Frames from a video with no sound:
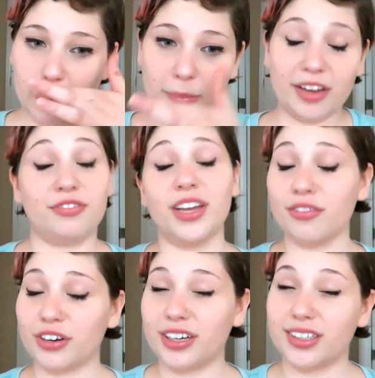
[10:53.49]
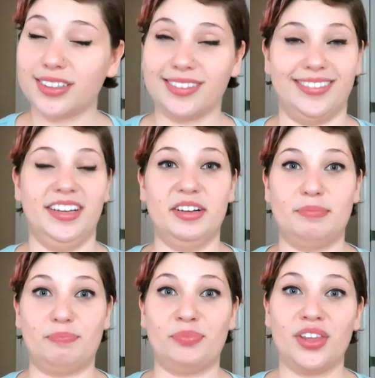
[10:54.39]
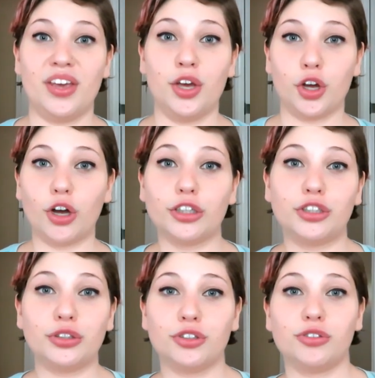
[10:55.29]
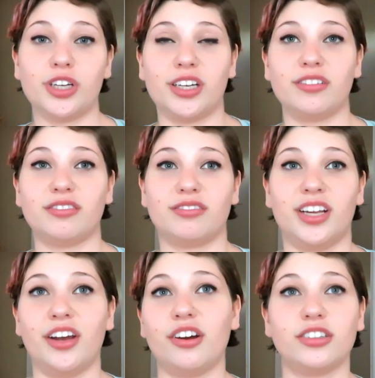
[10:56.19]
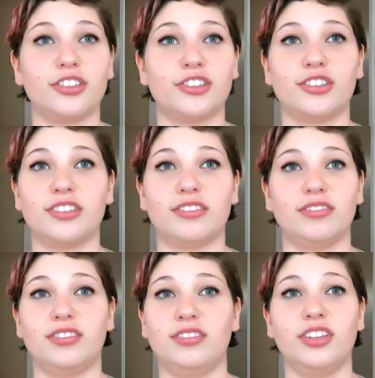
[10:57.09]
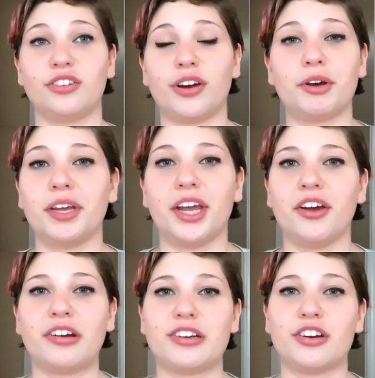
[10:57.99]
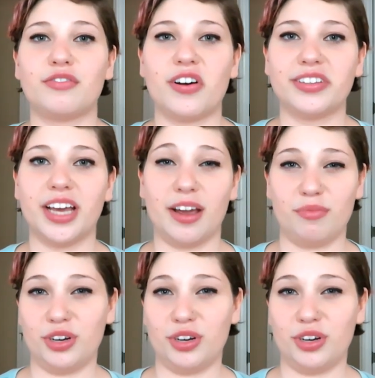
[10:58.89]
my favorite um, cartoon and character and literary character of all time,